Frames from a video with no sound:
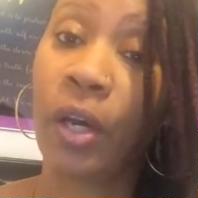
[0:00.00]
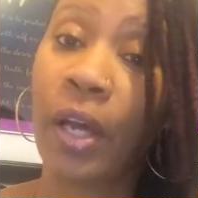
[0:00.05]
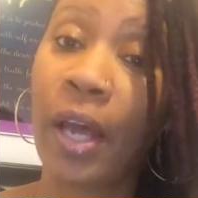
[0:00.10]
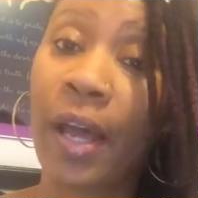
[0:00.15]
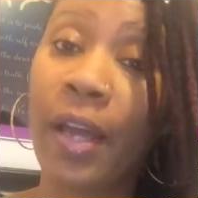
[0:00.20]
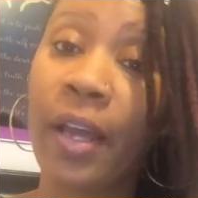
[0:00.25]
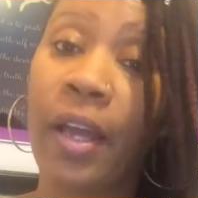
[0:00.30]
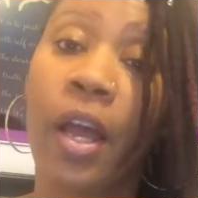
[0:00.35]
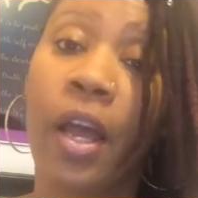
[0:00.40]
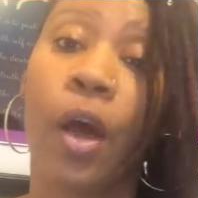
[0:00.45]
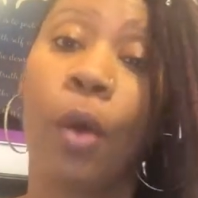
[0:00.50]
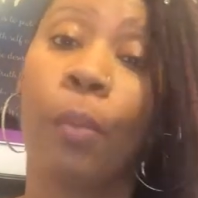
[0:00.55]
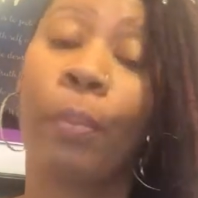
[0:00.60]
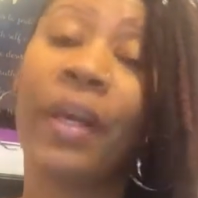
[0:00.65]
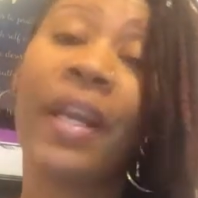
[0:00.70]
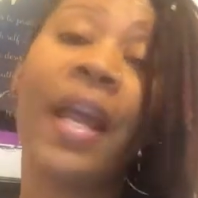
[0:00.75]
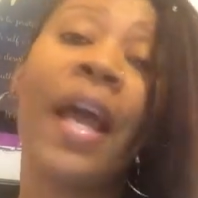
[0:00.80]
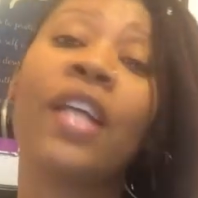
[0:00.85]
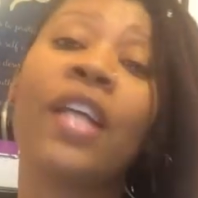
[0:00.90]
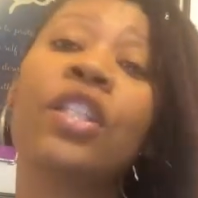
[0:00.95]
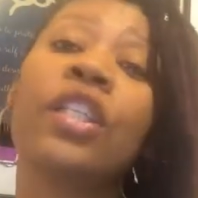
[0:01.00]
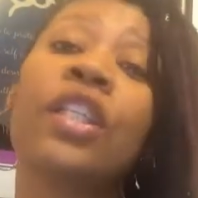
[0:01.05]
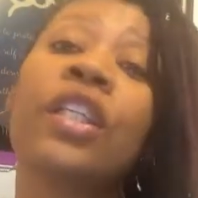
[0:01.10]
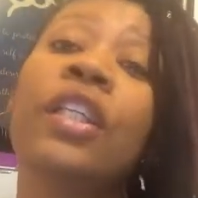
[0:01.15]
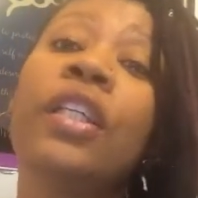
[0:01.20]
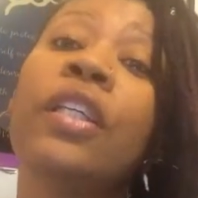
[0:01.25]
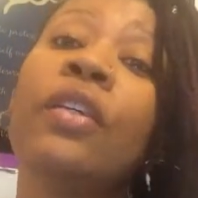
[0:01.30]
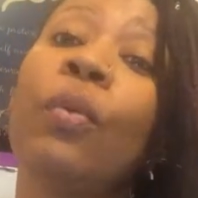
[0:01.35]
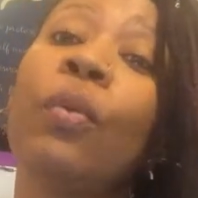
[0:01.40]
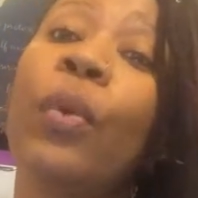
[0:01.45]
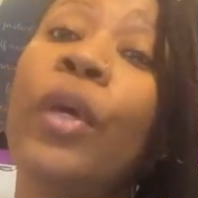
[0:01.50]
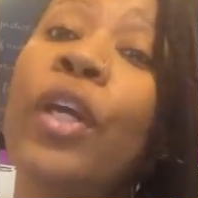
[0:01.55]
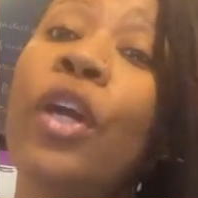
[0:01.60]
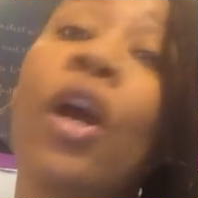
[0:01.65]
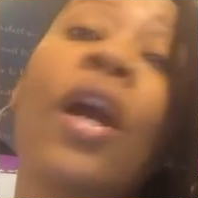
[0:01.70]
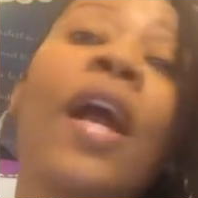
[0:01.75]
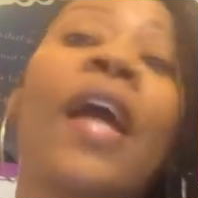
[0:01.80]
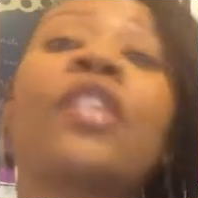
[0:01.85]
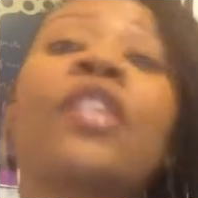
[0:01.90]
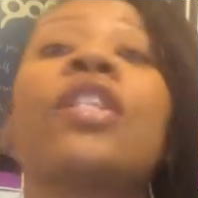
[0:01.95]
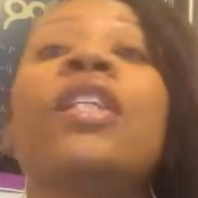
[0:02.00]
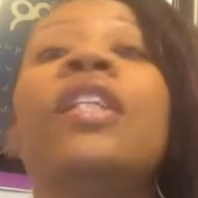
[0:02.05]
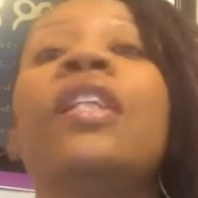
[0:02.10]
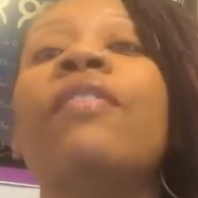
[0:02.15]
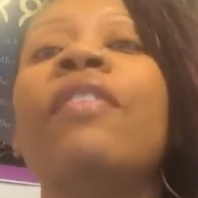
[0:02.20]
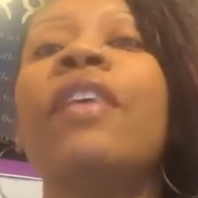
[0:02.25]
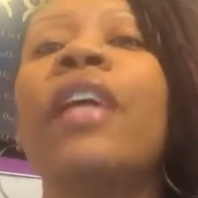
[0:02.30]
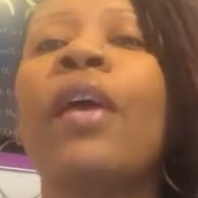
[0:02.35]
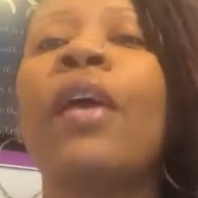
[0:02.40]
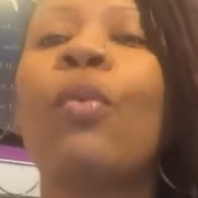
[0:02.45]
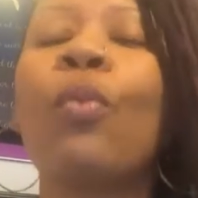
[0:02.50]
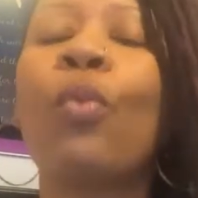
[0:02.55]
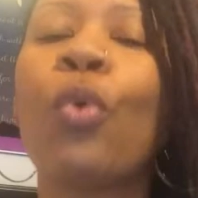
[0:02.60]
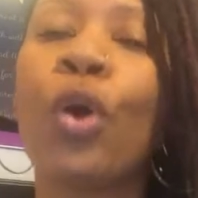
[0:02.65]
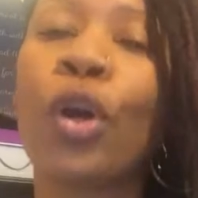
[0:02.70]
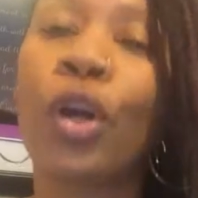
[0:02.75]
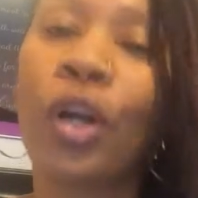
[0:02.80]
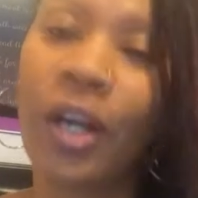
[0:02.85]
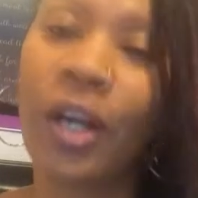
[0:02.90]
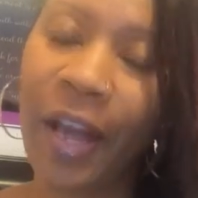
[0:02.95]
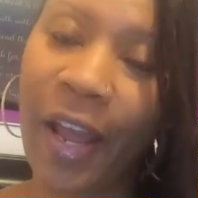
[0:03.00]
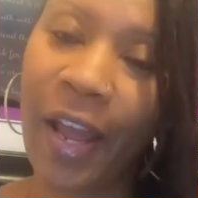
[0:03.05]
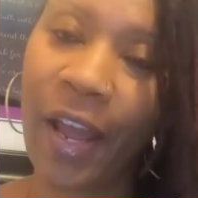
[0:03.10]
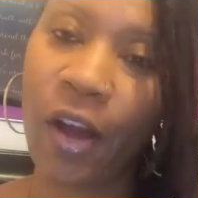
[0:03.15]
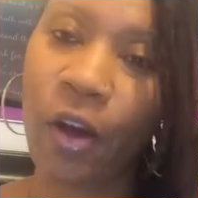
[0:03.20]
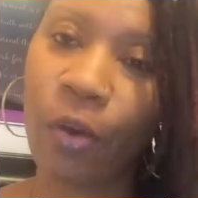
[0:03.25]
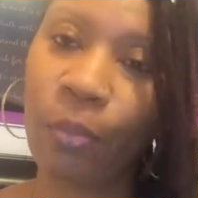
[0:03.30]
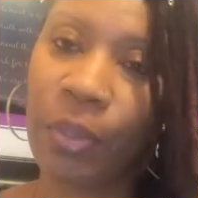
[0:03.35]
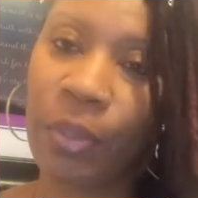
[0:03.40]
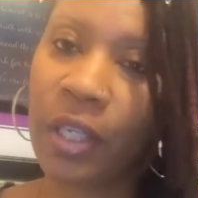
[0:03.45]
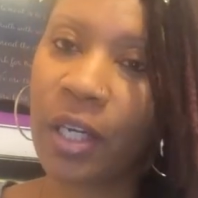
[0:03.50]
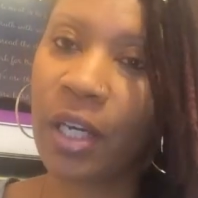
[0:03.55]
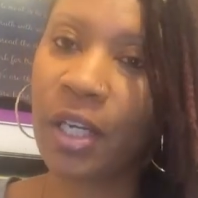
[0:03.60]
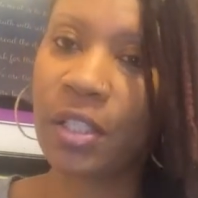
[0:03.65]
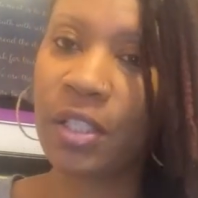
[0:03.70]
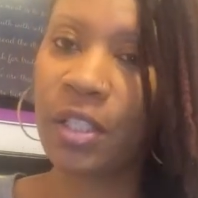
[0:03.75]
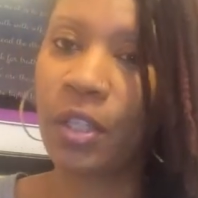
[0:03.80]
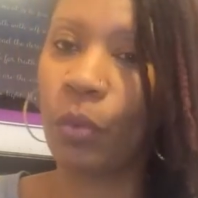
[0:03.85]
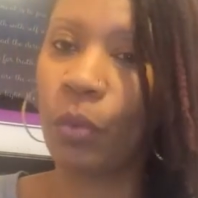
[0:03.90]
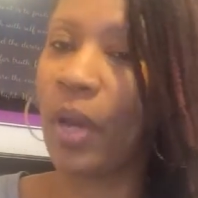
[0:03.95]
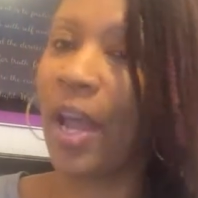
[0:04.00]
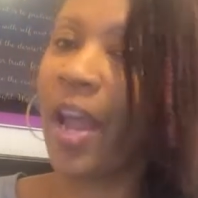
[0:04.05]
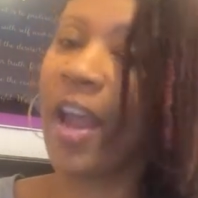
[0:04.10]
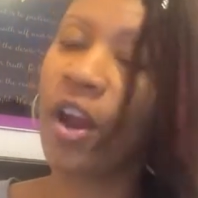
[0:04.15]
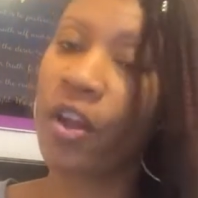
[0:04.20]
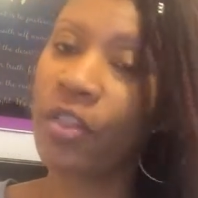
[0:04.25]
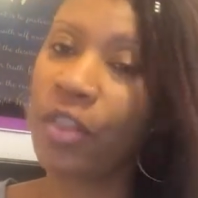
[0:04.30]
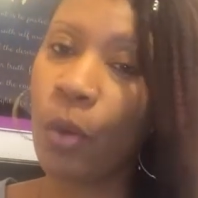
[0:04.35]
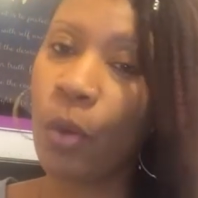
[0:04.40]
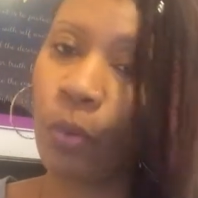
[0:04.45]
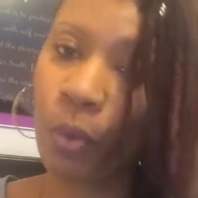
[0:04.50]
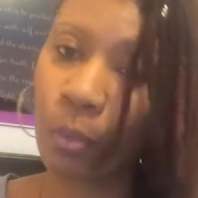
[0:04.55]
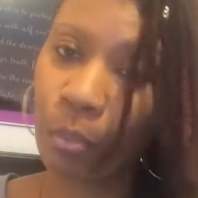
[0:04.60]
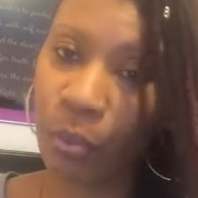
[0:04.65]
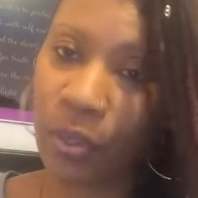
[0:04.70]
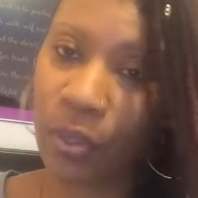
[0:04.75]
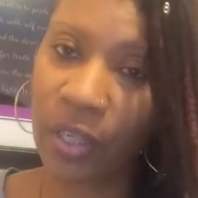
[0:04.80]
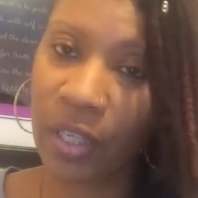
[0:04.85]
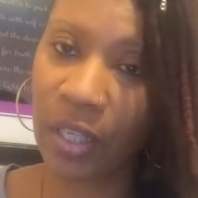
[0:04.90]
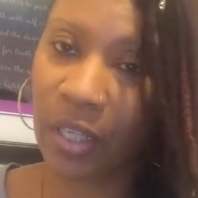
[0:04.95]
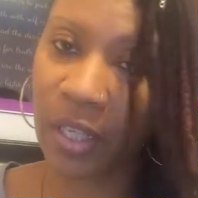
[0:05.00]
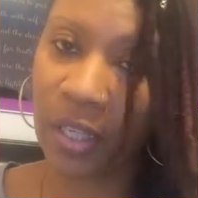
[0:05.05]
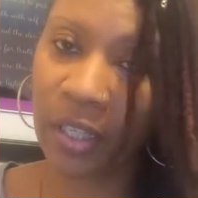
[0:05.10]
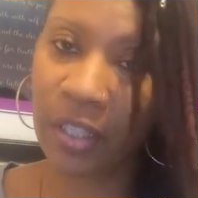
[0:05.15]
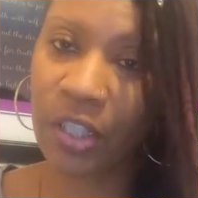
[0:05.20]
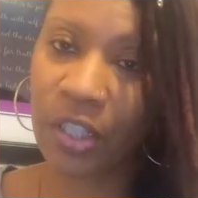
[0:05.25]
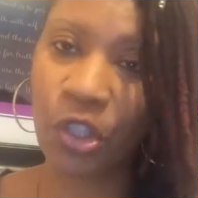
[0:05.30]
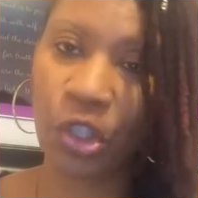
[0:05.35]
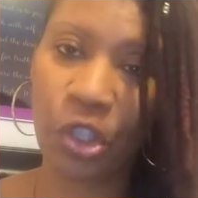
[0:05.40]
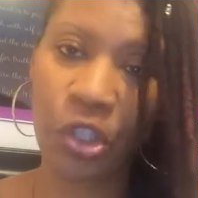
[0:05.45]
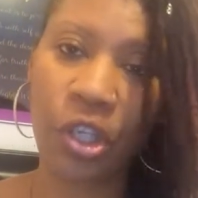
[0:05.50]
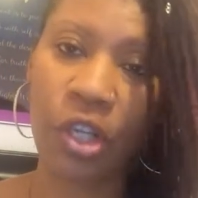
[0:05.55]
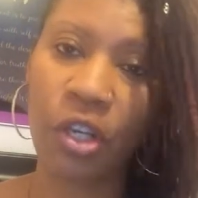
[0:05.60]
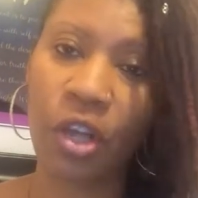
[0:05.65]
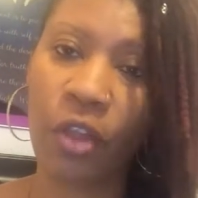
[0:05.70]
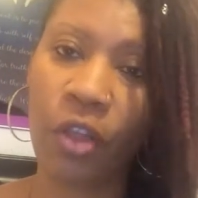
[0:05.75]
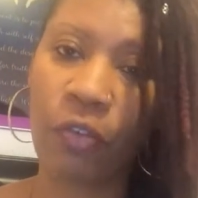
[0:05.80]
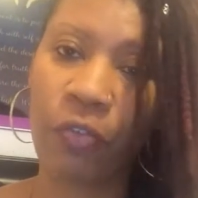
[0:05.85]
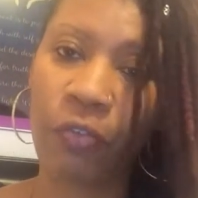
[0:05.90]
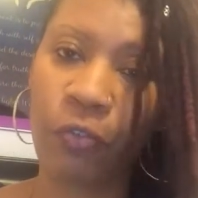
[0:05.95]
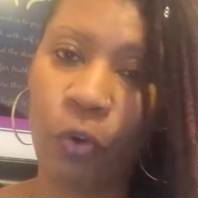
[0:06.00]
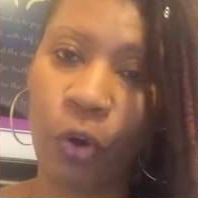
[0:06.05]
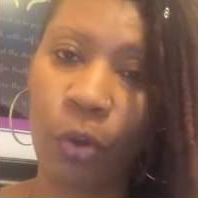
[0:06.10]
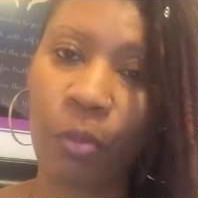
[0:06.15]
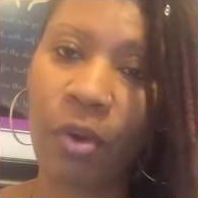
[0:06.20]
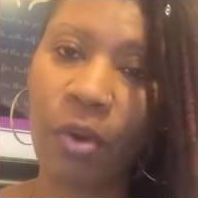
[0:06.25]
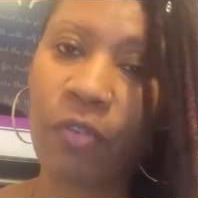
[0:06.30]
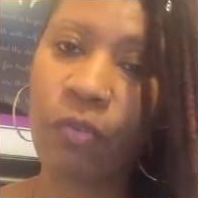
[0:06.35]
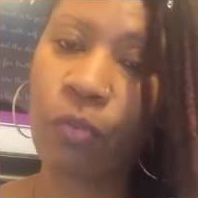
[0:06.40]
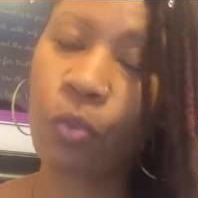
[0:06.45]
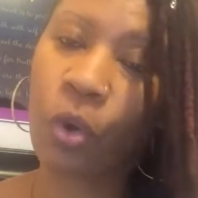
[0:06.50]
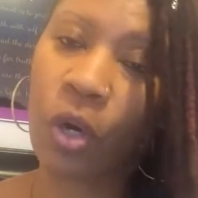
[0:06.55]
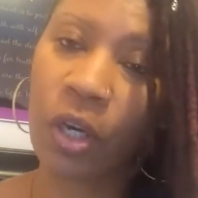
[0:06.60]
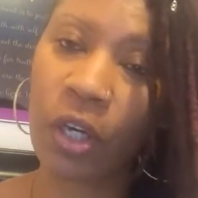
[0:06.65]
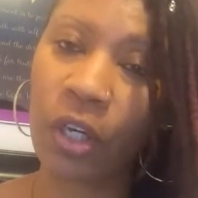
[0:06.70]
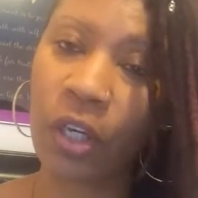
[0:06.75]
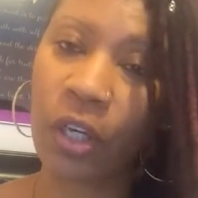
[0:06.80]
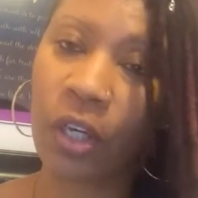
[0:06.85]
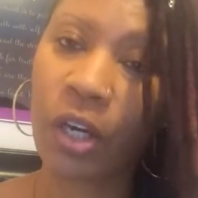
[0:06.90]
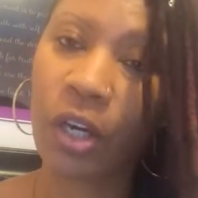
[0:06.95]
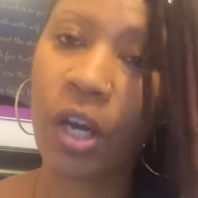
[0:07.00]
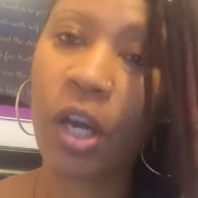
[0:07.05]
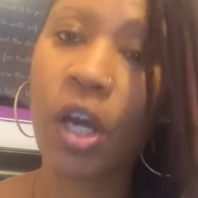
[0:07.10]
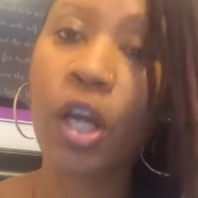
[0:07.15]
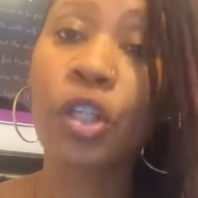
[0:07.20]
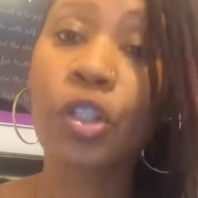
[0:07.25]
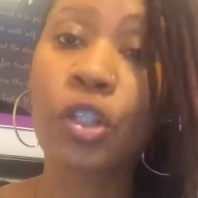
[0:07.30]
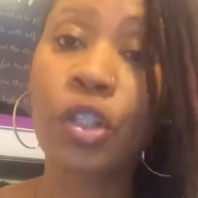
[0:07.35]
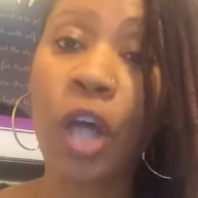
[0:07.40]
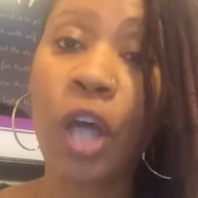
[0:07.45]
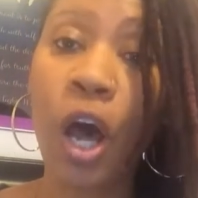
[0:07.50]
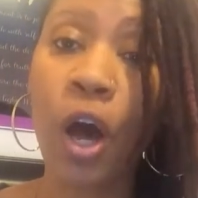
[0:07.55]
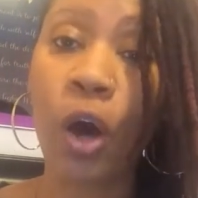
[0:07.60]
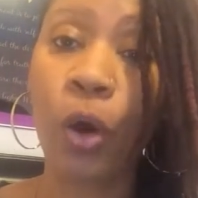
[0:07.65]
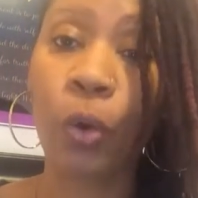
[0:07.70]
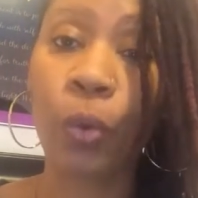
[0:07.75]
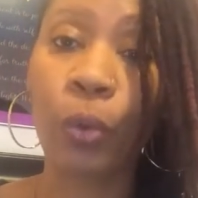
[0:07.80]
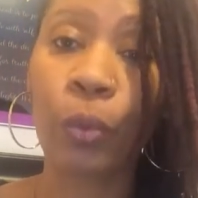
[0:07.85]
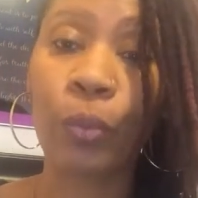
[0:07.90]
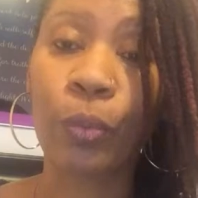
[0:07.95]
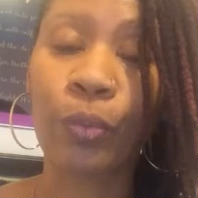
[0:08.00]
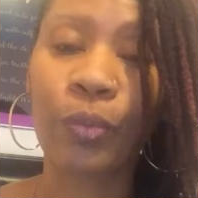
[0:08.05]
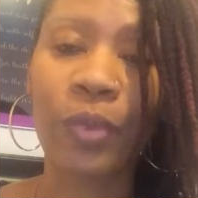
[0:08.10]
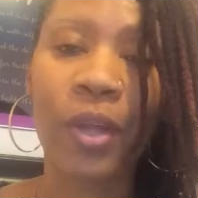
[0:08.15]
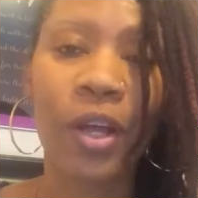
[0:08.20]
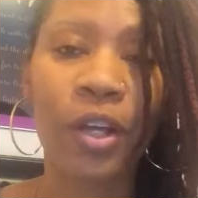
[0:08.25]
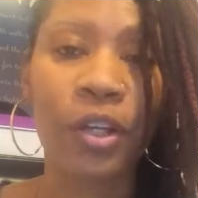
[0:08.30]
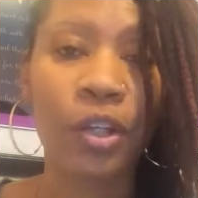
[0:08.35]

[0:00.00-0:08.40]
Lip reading: Okay, but actually, we are actually living in water now, because the air that we're breathing in is just another form of water. So,